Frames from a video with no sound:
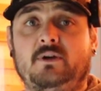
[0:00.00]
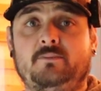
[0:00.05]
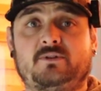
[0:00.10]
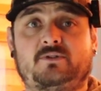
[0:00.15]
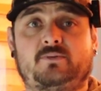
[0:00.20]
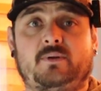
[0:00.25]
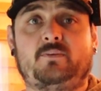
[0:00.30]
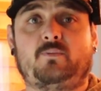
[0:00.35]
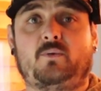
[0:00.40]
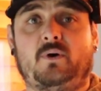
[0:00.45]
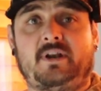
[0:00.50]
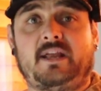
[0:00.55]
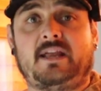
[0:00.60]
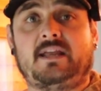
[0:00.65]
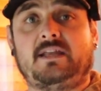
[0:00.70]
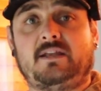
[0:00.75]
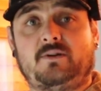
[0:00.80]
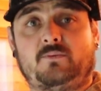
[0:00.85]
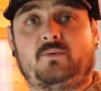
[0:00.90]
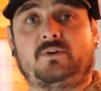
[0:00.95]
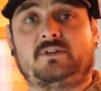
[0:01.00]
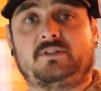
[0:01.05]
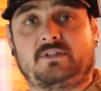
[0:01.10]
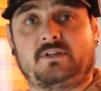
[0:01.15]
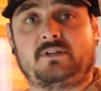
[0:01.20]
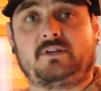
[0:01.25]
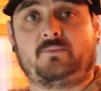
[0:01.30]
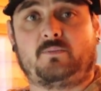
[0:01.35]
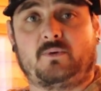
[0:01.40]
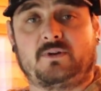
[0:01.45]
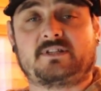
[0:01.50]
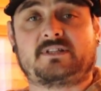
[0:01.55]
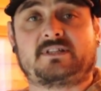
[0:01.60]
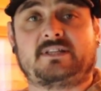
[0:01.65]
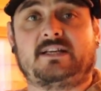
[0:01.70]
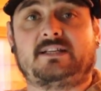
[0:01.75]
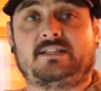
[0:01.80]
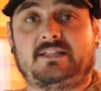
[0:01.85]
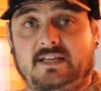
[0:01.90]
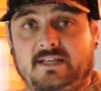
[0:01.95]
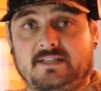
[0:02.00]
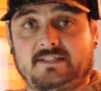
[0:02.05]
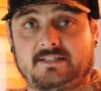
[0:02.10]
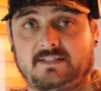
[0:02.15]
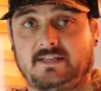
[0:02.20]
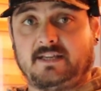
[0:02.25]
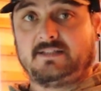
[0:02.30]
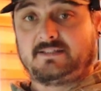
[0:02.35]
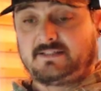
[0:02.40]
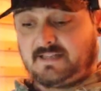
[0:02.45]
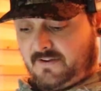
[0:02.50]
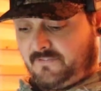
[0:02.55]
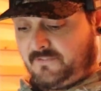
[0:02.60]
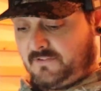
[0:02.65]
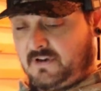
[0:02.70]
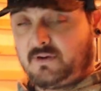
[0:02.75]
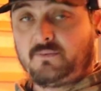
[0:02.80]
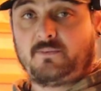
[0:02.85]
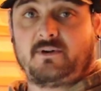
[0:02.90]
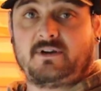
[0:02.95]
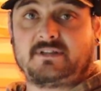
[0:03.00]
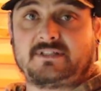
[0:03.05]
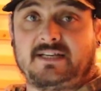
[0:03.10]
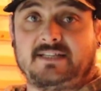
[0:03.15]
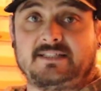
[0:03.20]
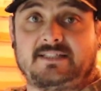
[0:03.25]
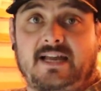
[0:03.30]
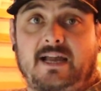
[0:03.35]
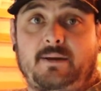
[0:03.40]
Between 180 and 160 is definitely where it's at its